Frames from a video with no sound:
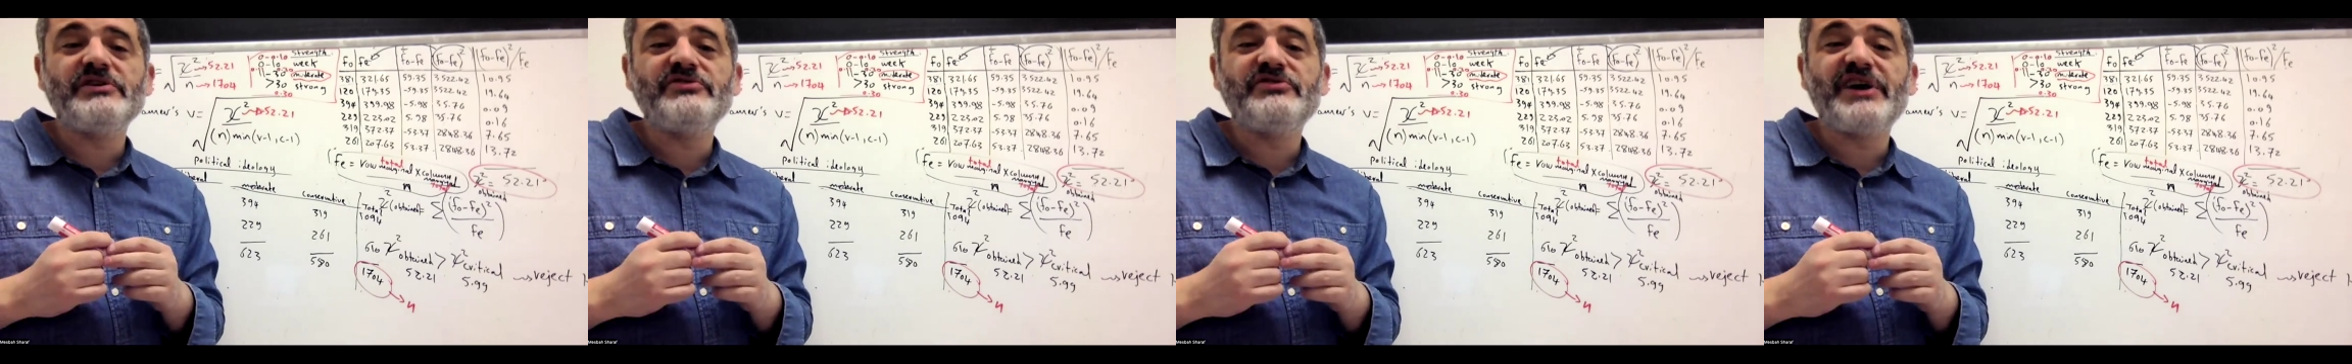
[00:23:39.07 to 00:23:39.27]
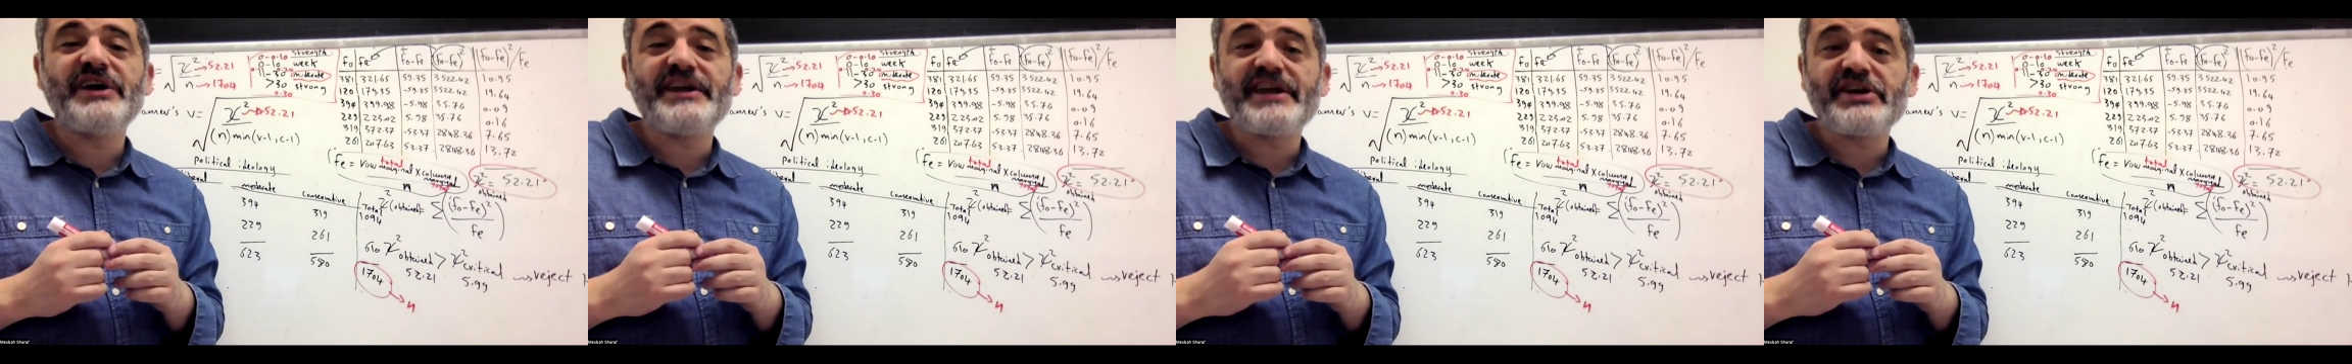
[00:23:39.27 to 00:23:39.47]

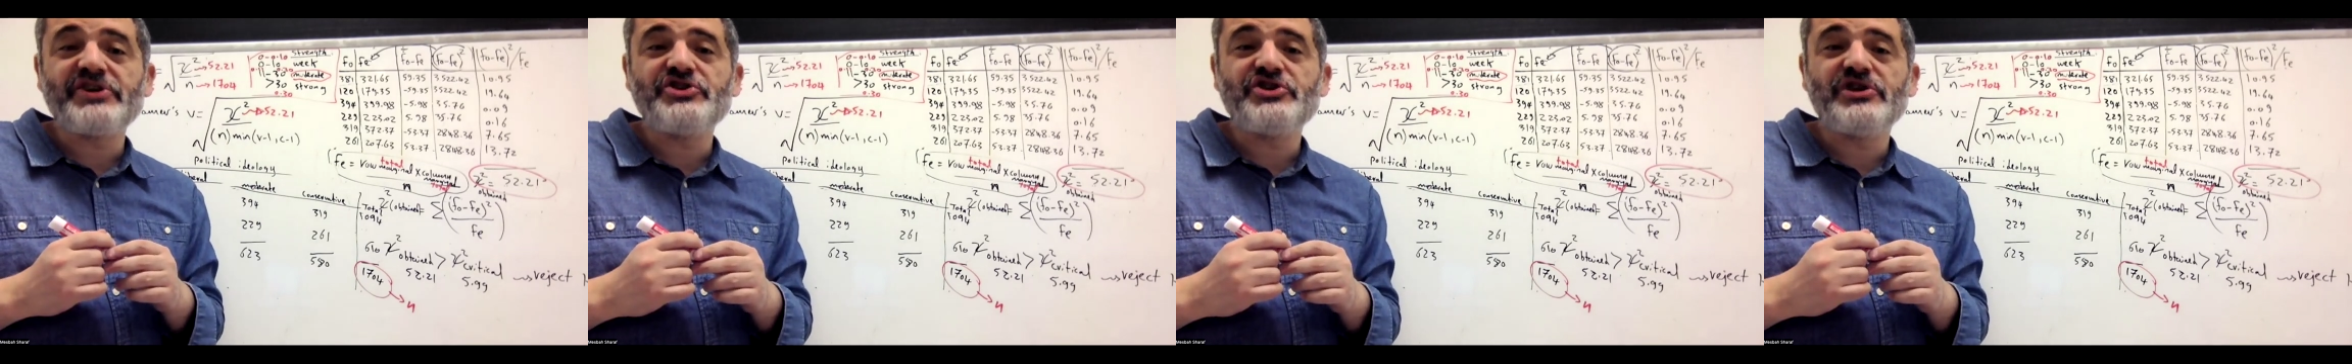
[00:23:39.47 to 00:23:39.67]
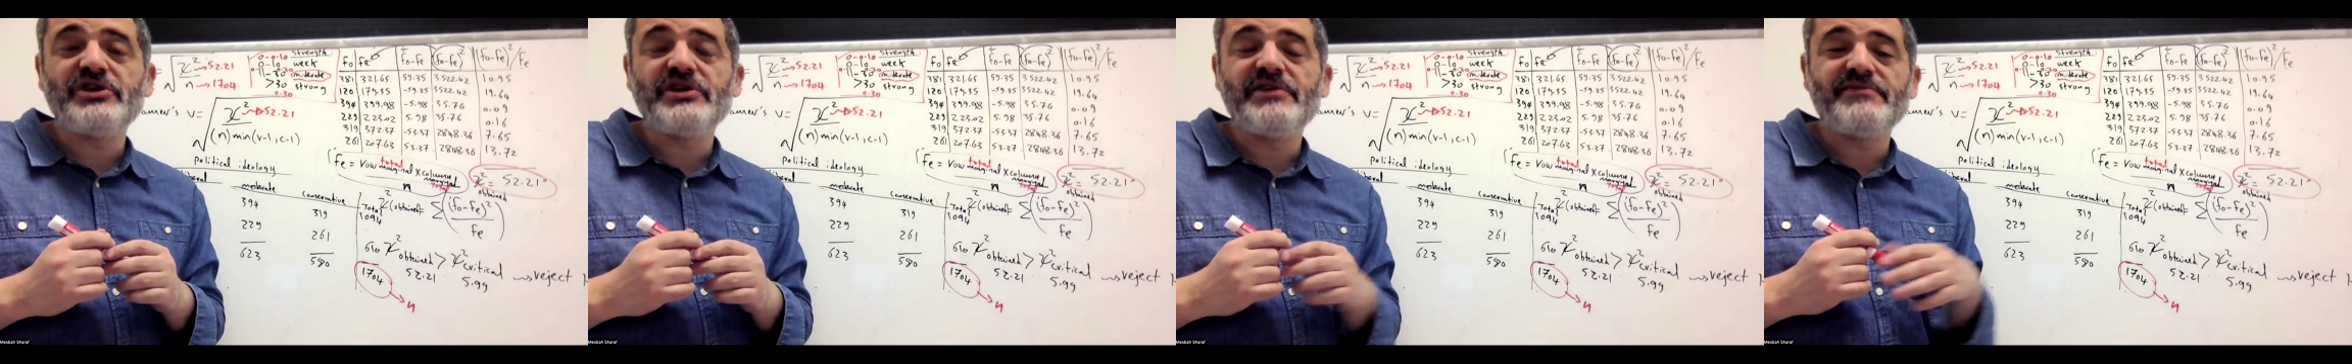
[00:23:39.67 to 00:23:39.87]

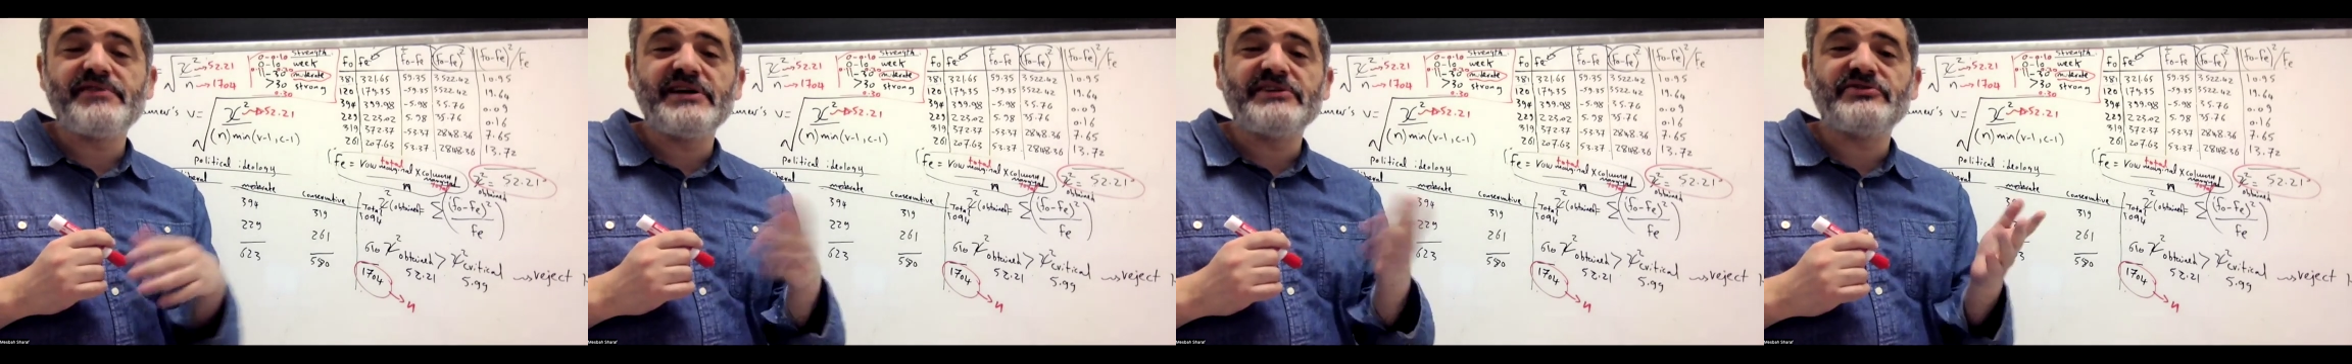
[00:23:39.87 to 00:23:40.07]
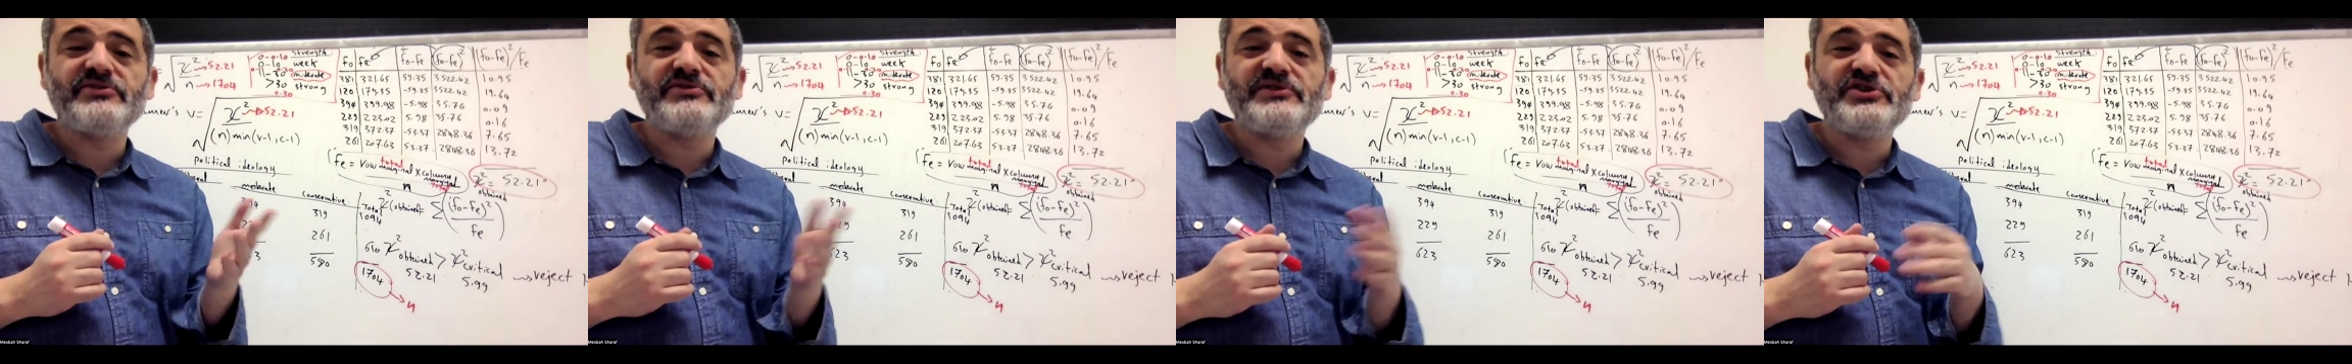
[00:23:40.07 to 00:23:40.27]
direction if
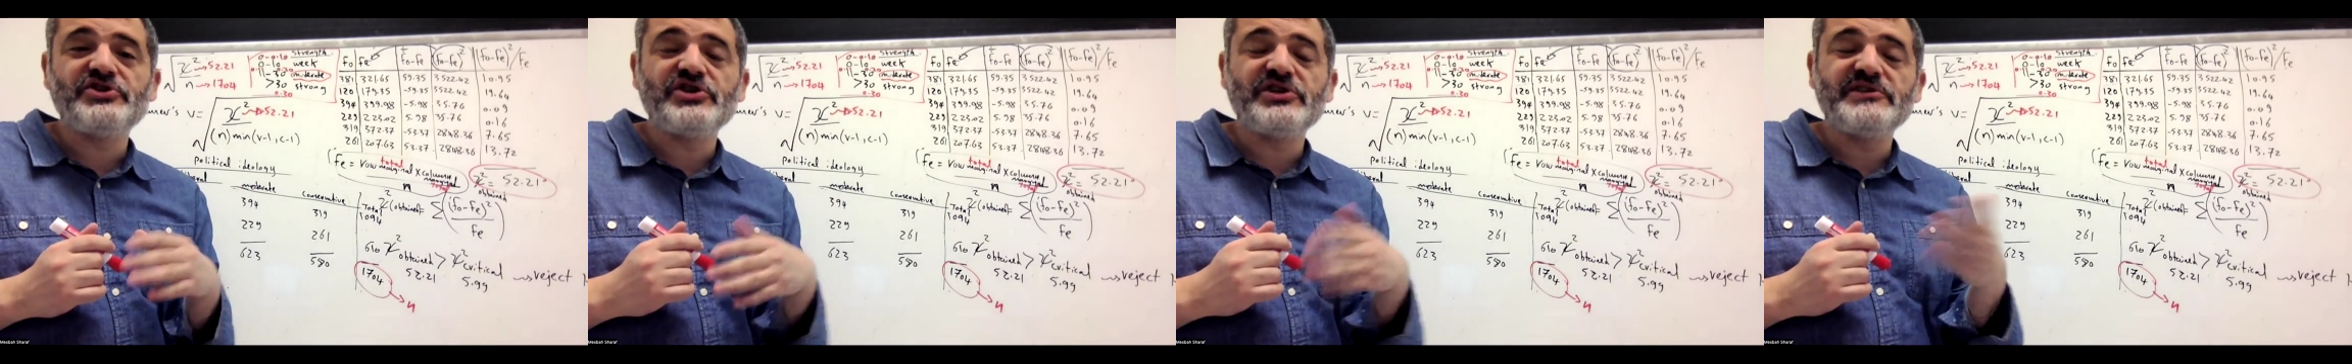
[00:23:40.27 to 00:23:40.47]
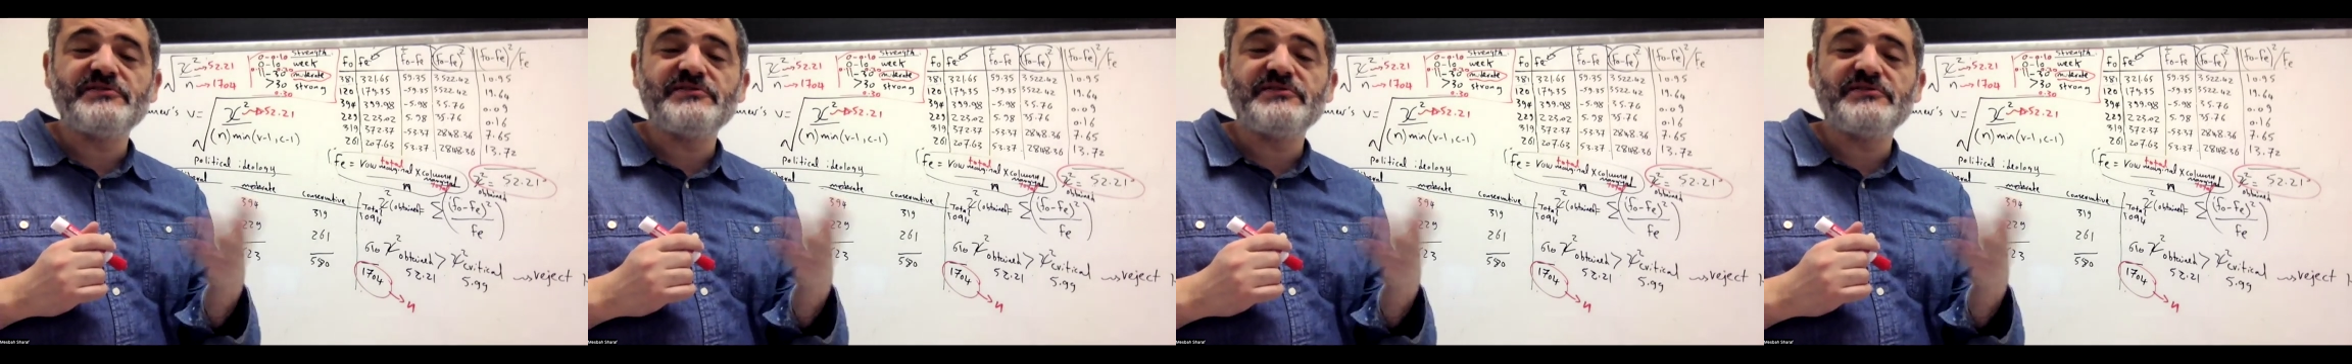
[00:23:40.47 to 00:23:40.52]
the association